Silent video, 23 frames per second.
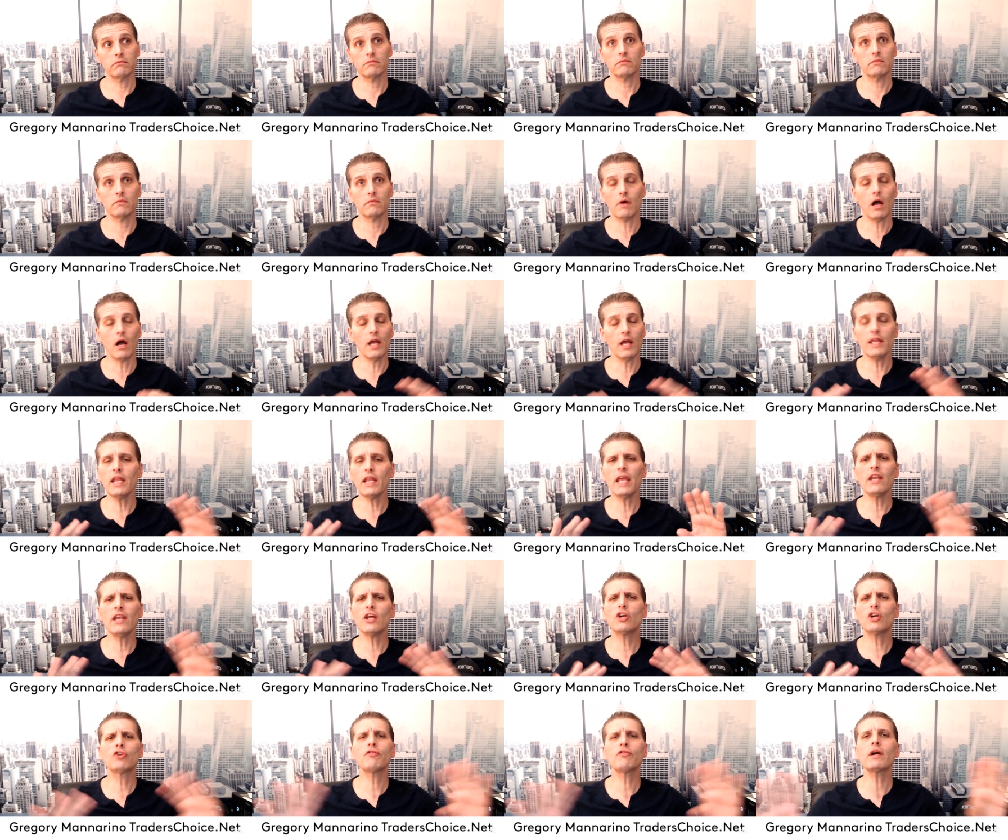in,
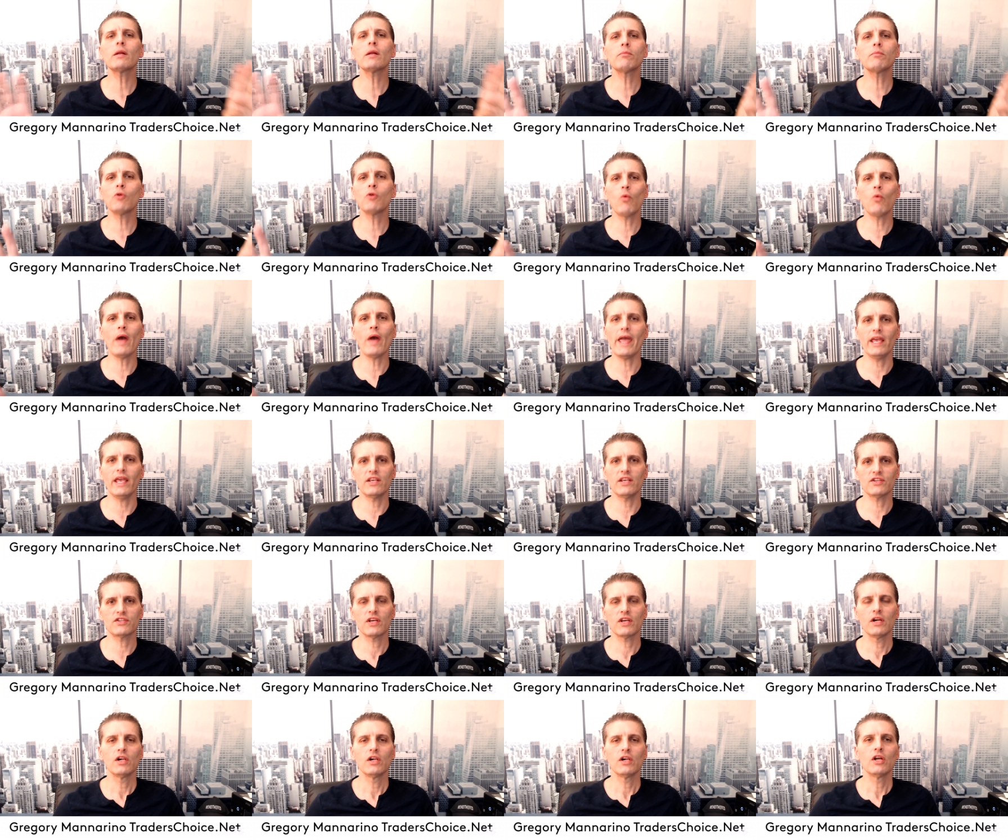incredible ways
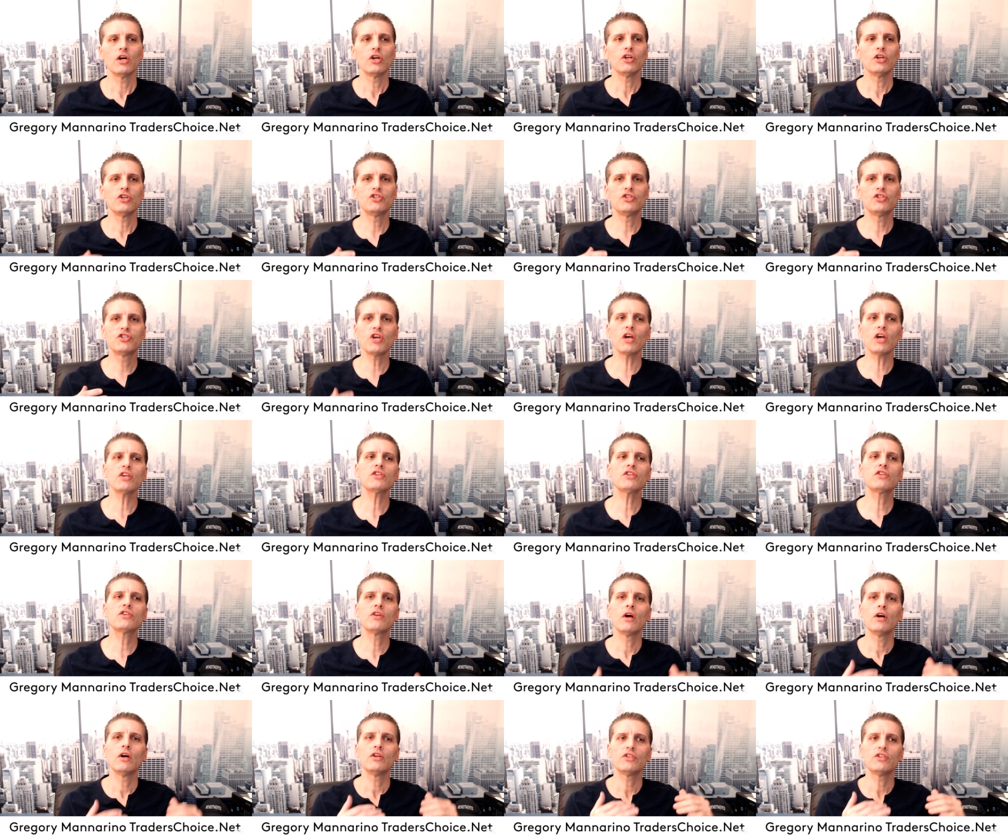just
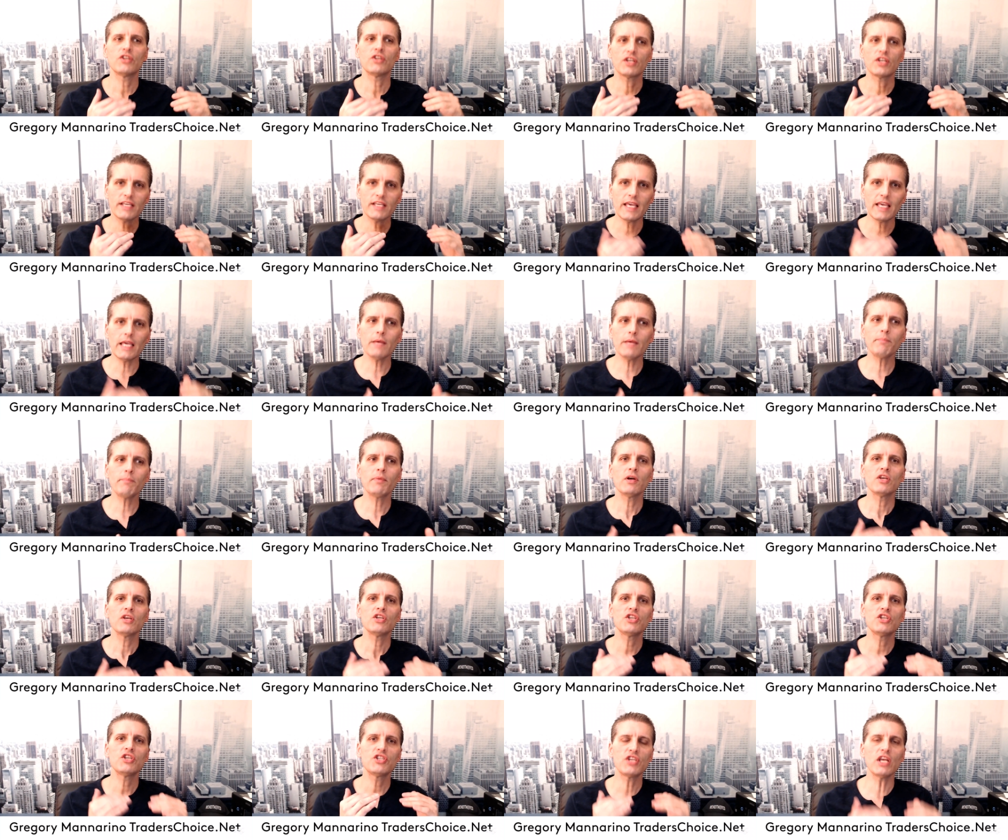to keep
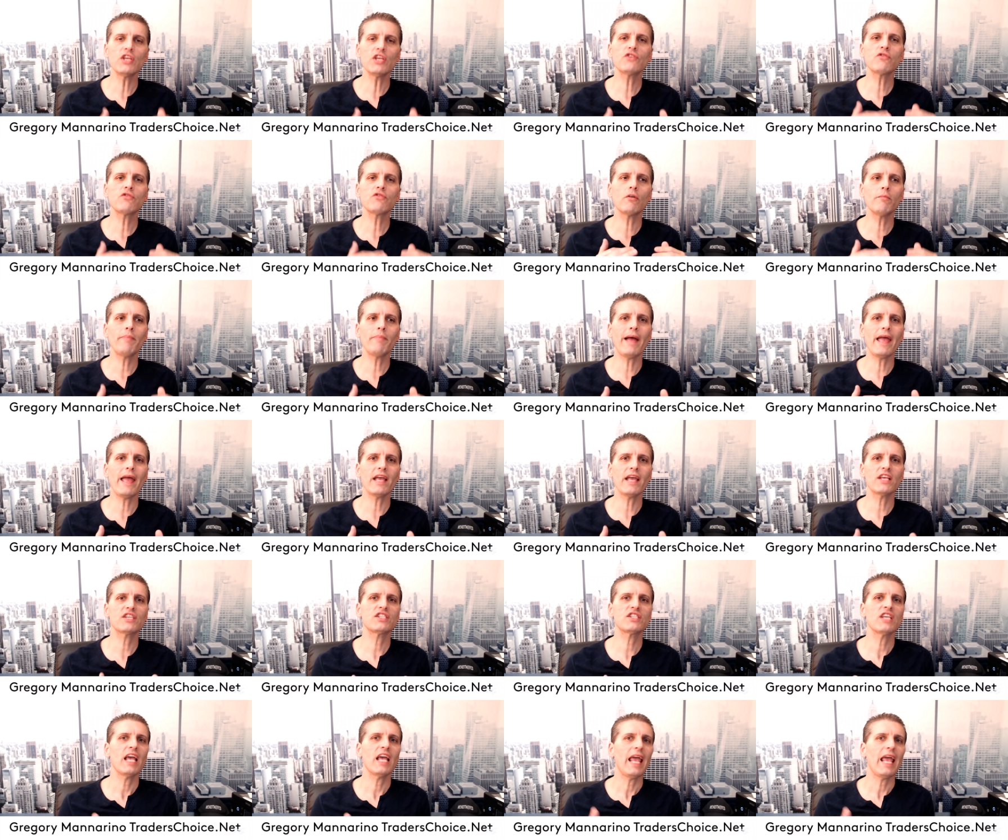central banks
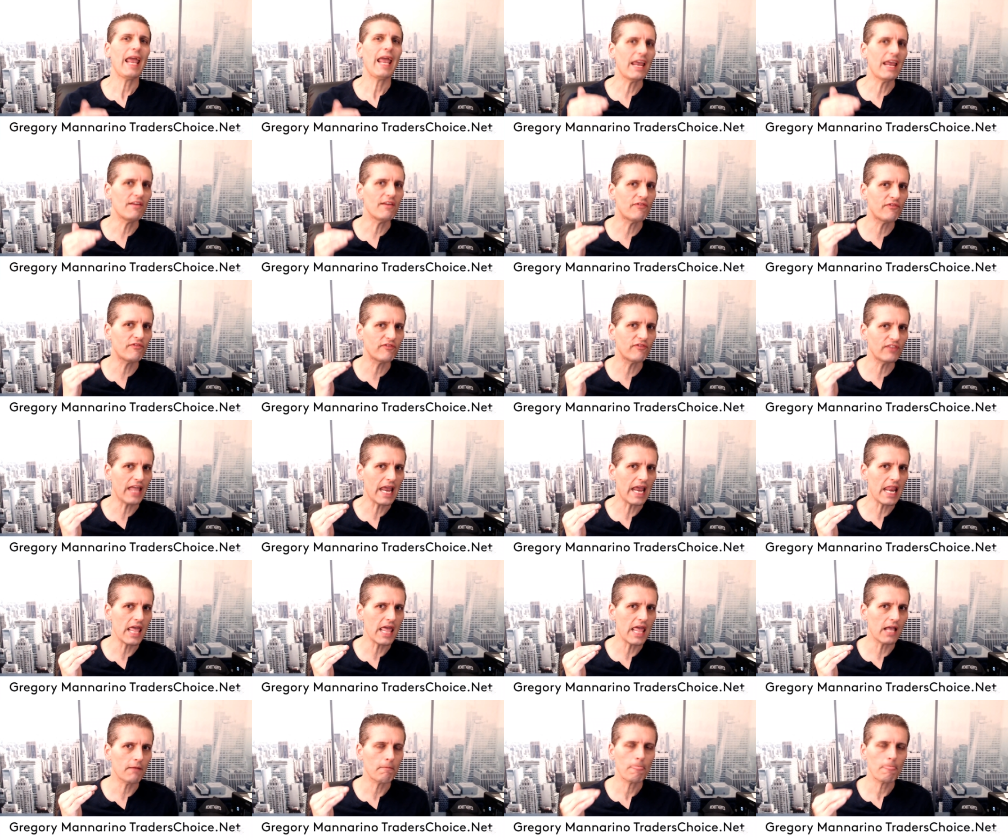inflating,
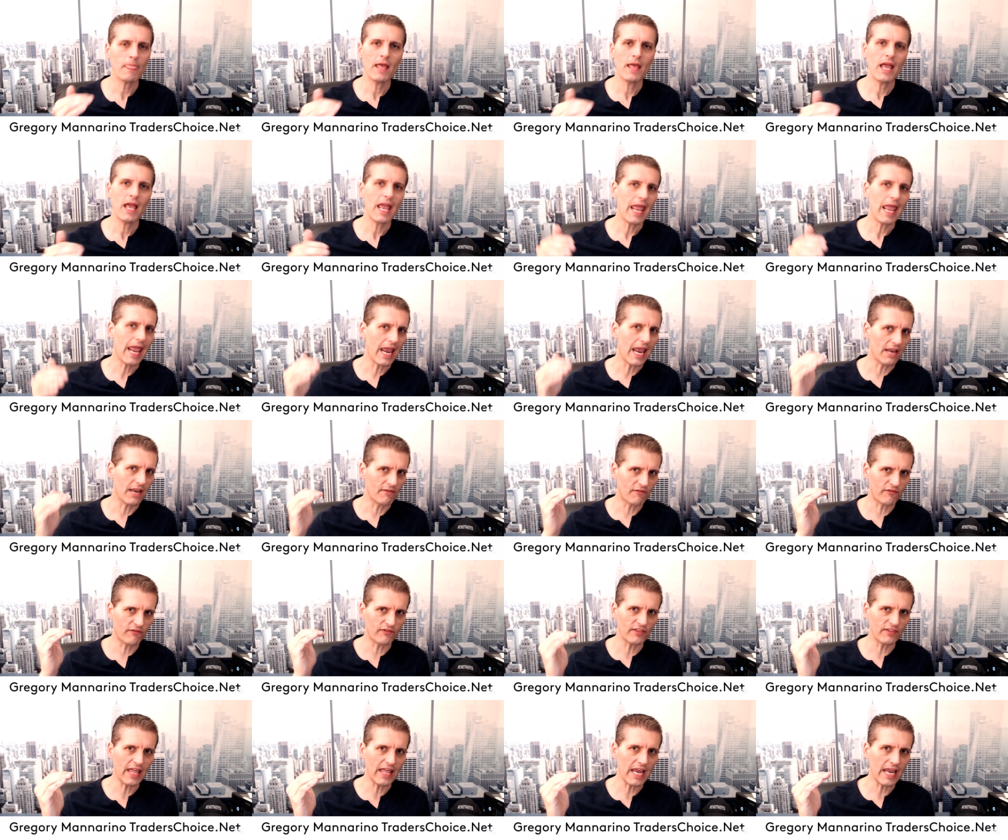
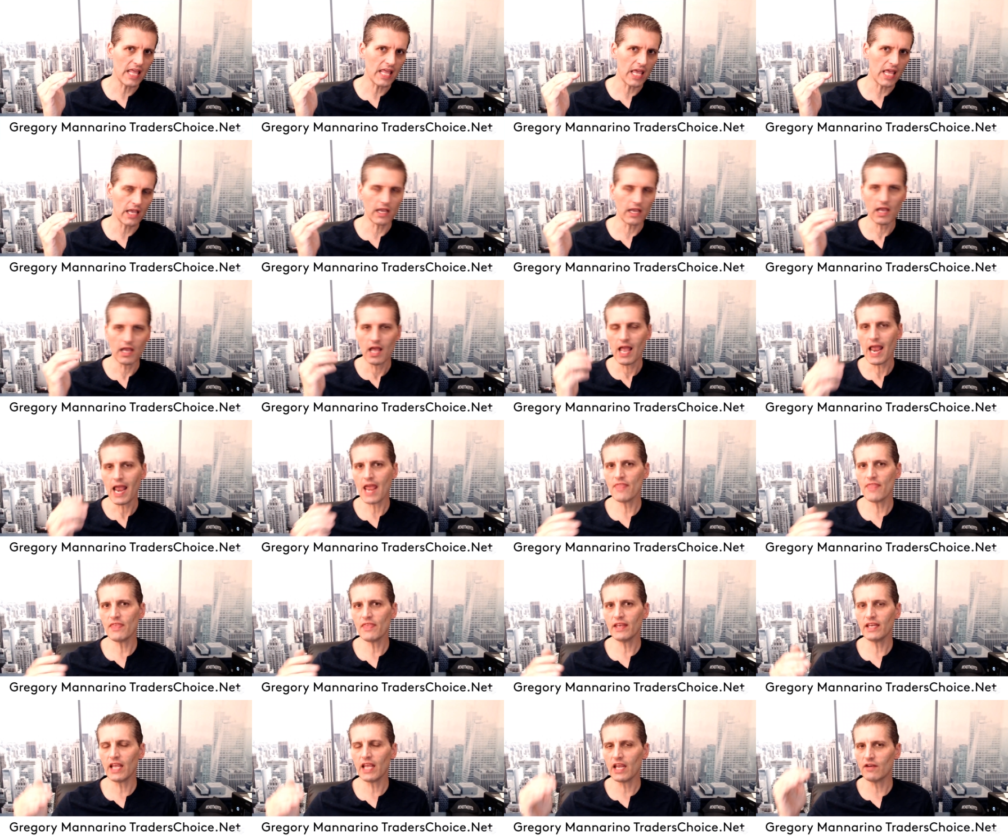inflating, and then
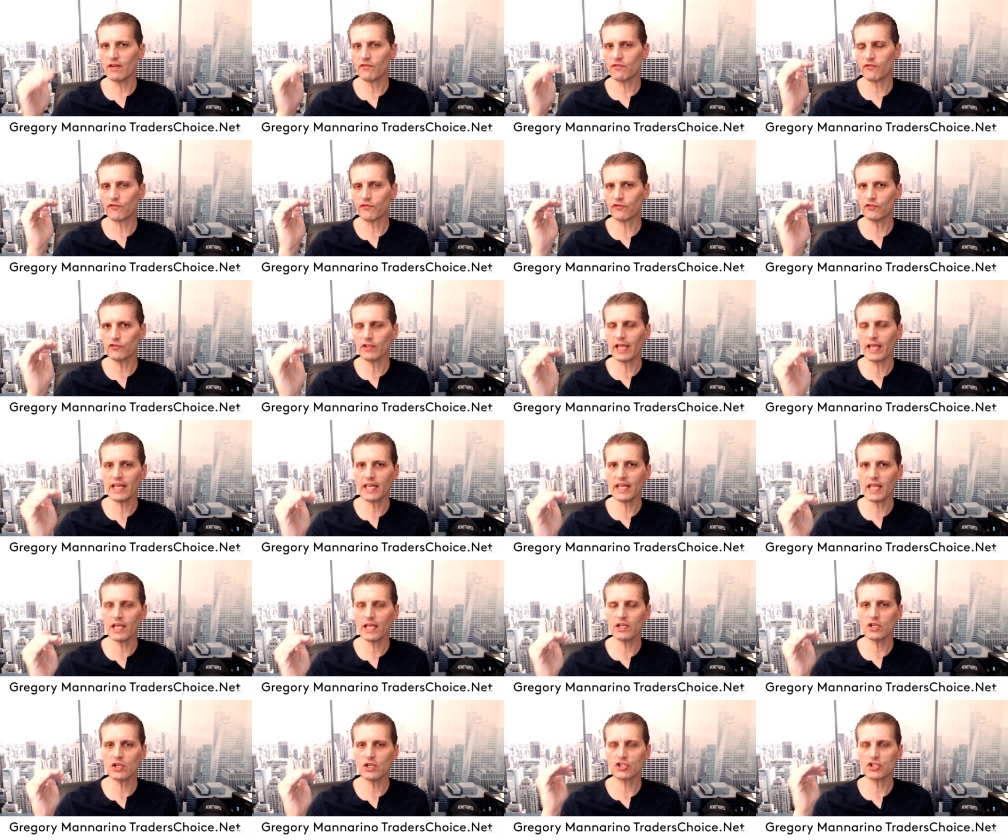inflating
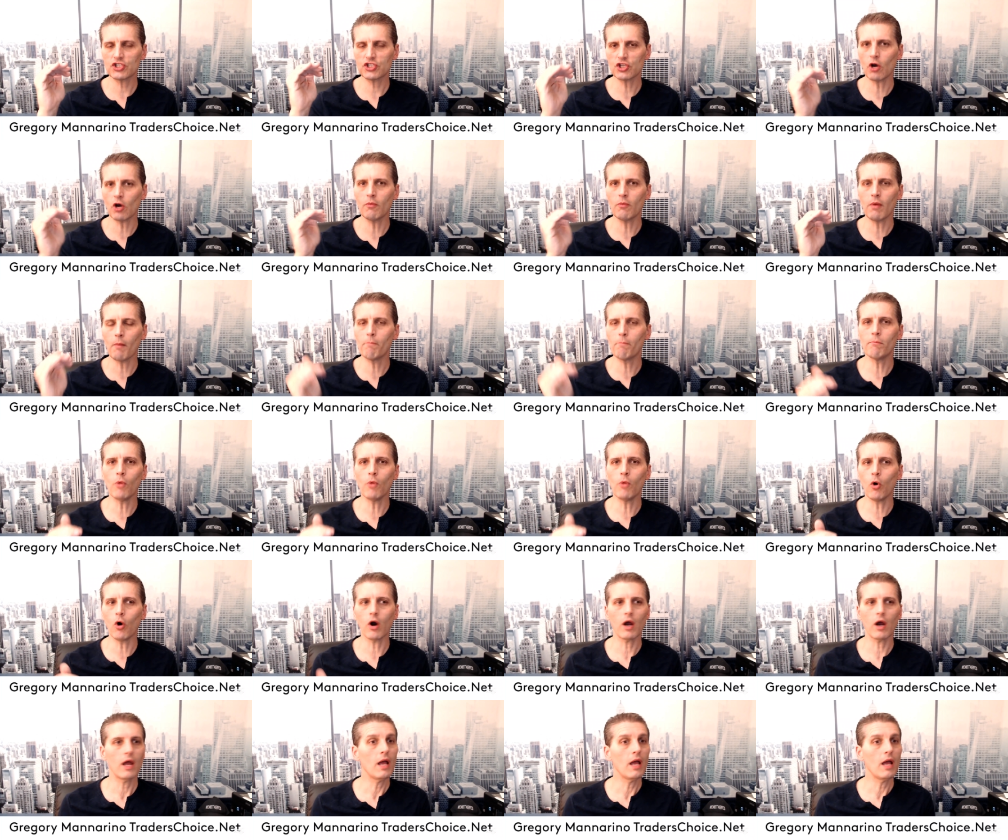some more.
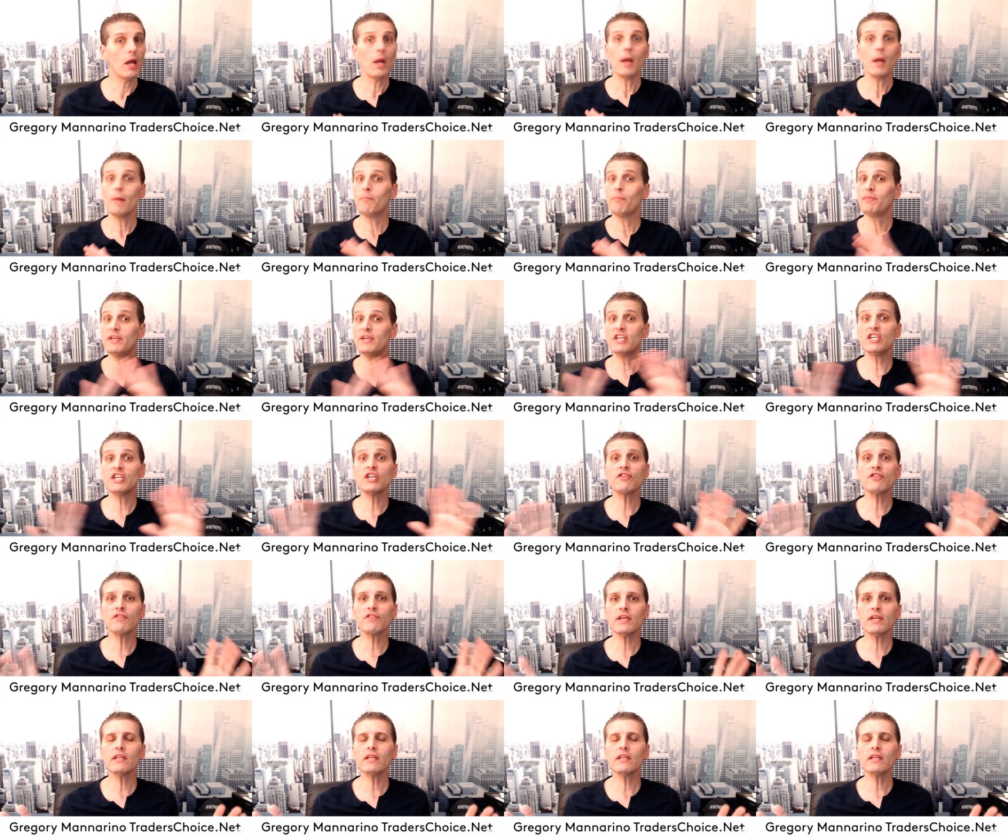Period.